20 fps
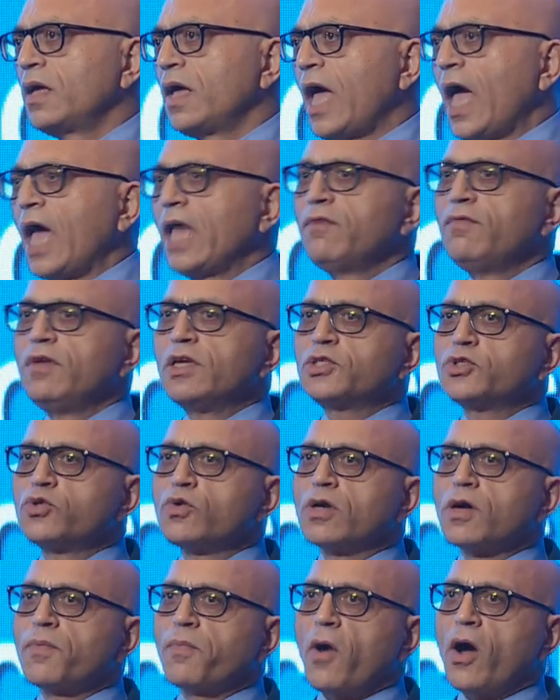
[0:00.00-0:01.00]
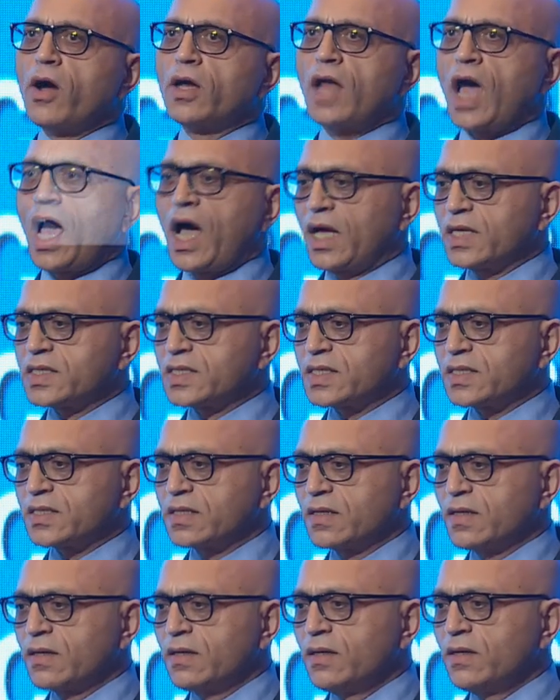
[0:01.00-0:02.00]
And we took upon us
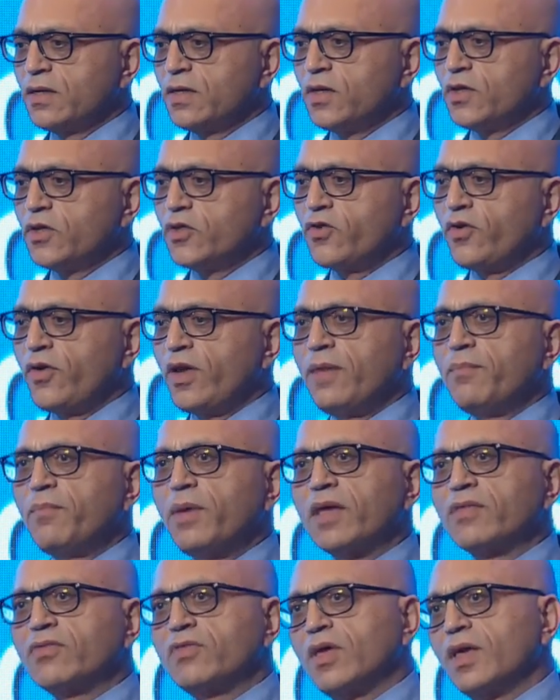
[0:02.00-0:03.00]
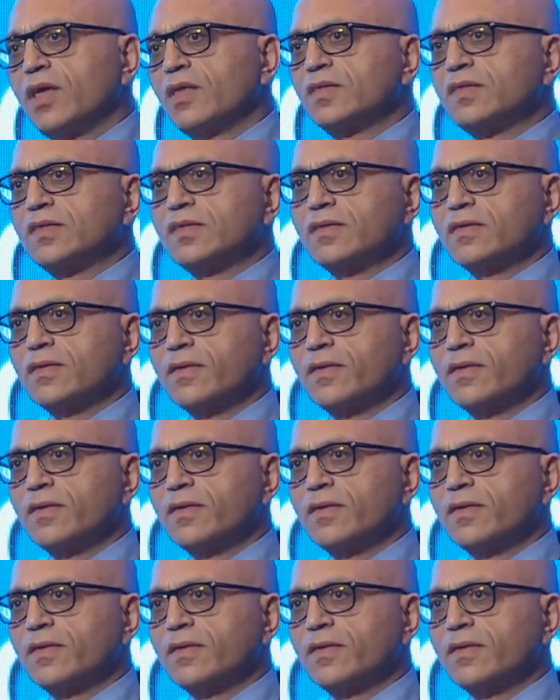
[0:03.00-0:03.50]
three big things: